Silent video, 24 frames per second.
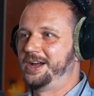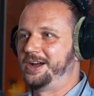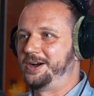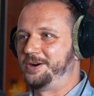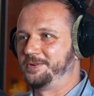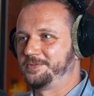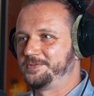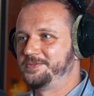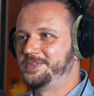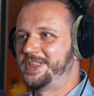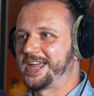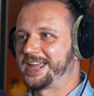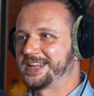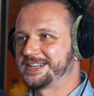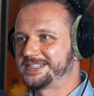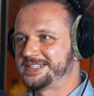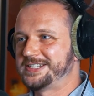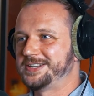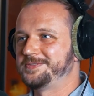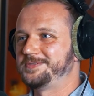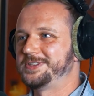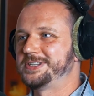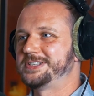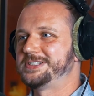of
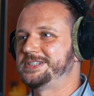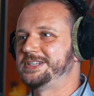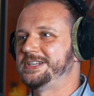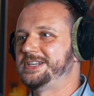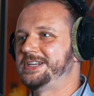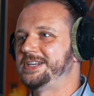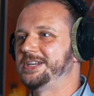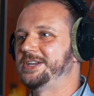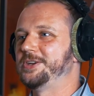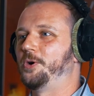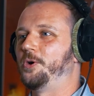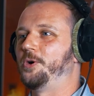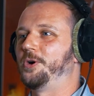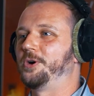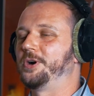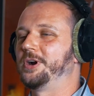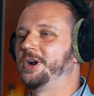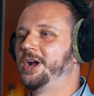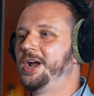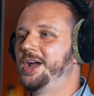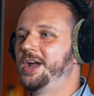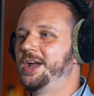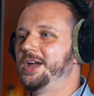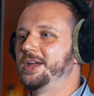negativity
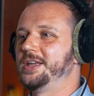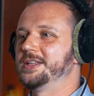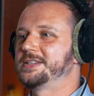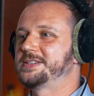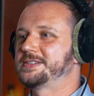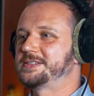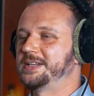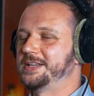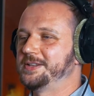or it's